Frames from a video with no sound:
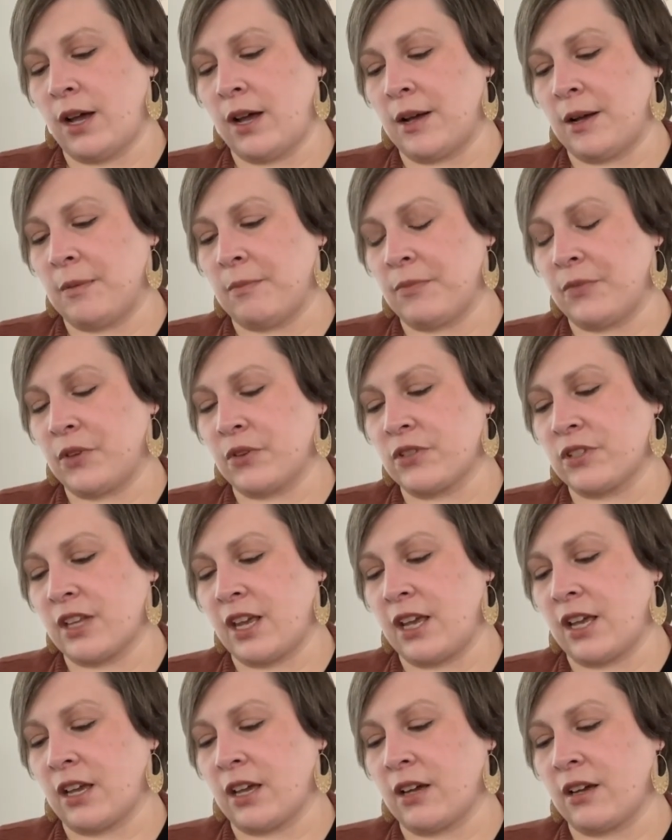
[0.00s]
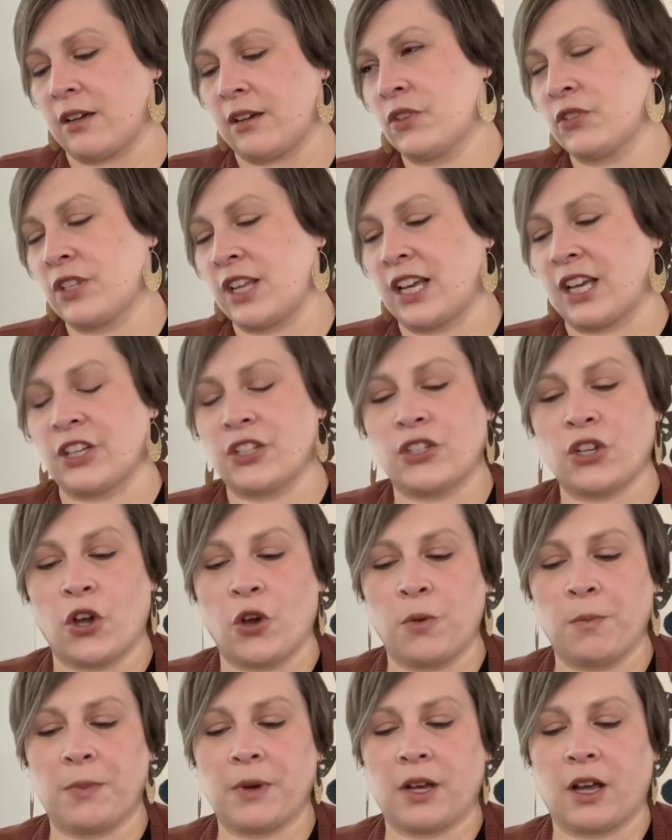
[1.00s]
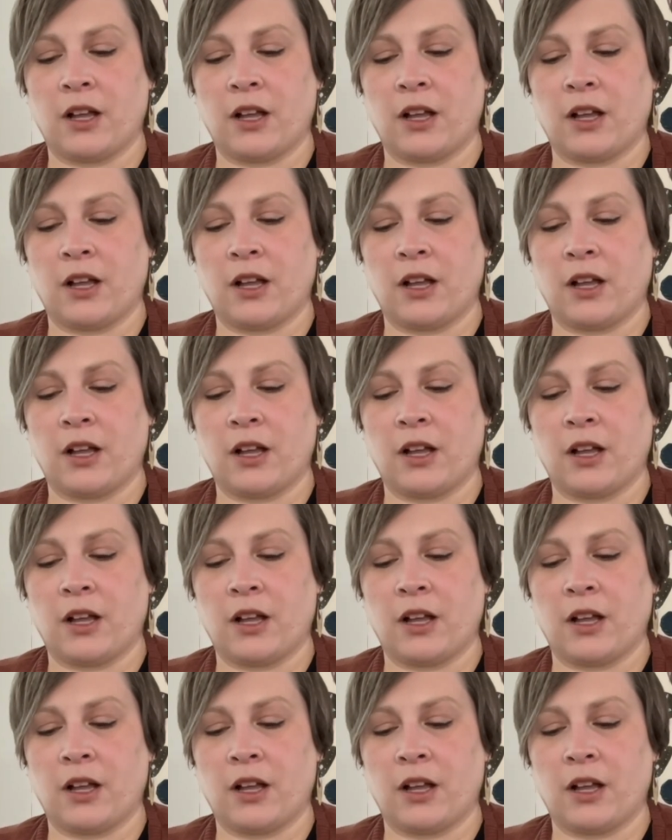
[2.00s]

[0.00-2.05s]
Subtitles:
there's like a taupe